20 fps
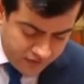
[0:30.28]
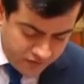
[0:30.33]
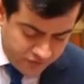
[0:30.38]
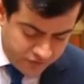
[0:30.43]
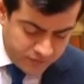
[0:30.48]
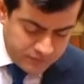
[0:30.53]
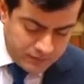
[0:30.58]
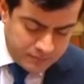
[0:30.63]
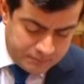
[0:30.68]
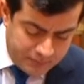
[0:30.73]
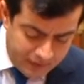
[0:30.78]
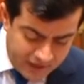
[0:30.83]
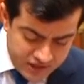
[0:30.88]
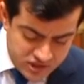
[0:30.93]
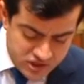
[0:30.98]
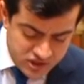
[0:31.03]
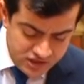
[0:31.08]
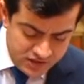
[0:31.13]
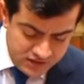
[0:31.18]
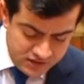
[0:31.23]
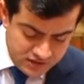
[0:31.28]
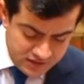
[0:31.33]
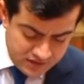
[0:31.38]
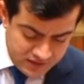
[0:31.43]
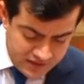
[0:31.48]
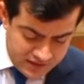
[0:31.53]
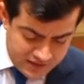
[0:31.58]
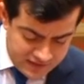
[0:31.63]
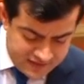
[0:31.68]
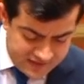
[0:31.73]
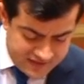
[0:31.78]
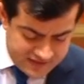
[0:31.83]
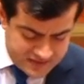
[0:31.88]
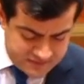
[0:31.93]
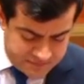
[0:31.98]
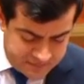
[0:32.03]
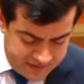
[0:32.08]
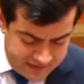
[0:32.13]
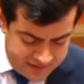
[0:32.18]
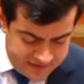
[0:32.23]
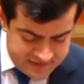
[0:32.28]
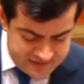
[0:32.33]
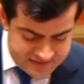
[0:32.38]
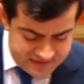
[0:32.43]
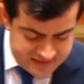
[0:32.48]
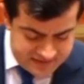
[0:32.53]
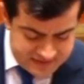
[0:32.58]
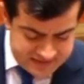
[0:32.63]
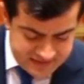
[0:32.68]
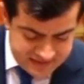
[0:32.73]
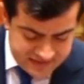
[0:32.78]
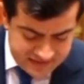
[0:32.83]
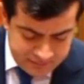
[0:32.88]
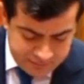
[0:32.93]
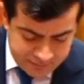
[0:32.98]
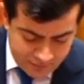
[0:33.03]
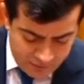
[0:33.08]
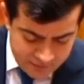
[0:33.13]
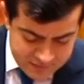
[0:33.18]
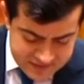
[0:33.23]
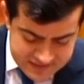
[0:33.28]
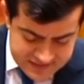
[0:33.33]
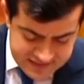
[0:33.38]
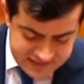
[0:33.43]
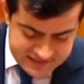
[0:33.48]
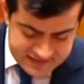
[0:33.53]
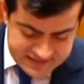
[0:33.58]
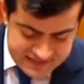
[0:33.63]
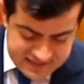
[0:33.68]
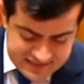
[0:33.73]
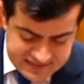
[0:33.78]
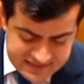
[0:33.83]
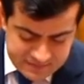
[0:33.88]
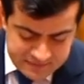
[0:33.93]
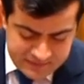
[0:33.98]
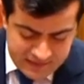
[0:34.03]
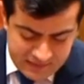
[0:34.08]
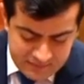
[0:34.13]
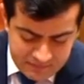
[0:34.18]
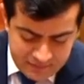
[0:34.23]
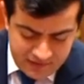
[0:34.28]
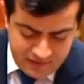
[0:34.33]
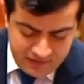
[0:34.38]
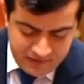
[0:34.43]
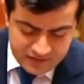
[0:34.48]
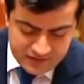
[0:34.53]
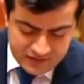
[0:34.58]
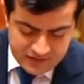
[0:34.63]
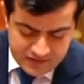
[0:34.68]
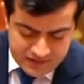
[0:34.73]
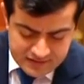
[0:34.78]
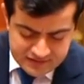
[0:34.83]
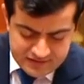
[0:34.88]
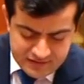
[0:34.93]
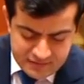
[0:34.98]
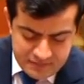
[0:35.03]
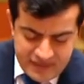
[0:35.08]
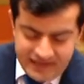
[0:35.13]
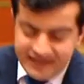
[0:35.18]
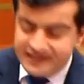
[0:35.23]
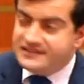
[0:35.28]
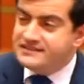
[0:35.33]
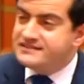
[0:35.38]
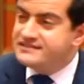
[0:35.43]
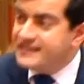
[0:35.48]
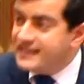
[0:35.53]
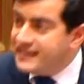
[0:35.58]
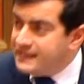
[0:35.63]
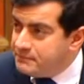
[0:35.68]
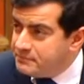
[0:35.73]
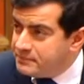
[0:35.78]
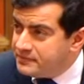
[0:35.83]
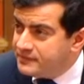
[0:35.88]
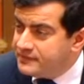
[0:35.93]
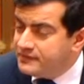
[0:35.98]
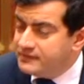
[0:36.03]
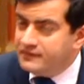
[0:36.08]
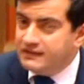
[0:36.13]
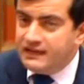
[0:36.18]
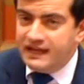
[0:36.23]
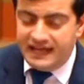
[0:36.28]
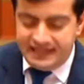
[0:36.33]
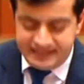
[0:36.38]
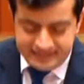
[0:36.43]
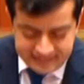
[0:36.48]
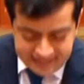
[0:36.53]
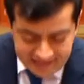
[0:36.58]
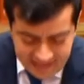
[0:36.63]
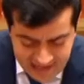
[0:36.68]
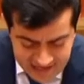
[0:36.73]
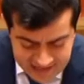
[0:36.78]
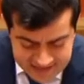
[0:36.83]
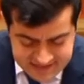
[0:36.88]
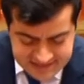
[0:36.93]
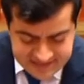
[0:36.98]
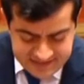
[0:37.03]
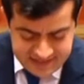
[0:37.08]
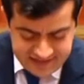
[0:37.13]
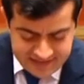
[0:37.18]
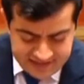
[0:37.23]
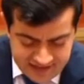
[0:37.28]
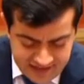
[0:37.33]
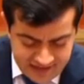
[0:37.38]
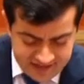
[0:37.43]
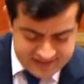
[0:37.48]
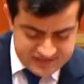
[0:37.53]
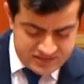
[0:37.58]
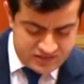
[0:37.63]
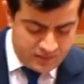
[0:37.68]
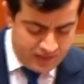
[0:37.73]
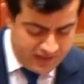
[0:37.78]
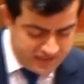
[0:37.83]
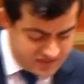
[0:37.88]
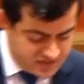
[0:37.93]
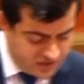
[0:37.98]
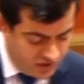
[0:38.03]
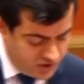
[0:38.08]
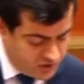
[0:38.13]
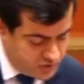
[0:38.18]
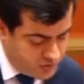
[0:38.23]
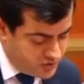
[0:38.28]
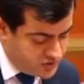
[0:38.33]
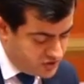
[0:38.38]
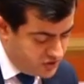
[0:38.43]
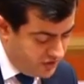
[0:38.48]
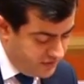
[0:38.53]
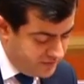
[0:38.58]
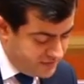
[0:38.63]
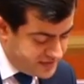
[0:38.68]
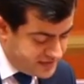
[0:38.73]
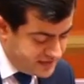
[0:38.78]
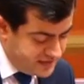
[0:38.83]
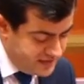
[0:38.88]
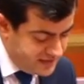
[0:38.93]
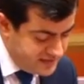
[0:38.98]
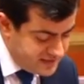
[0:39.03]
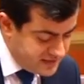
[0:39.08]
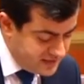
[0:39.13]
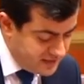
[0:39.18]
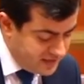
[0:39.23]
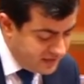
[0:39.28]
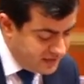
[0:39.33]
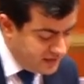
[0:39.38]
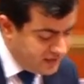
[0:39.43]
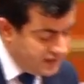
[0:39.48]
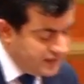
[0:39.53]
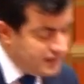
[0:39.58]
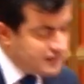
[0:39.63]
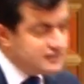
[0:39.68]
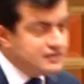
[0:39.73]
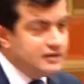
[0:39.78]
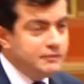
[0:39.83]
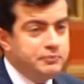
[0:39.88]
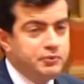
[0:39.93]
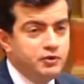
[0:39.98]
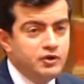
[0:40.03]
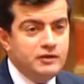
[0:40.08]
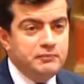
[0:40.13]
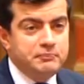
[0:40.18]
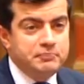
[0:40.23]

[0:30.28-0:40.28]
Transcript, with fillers: from a budget that has been sincerely promising since September to make deep and lasting cuts to our social services, to put a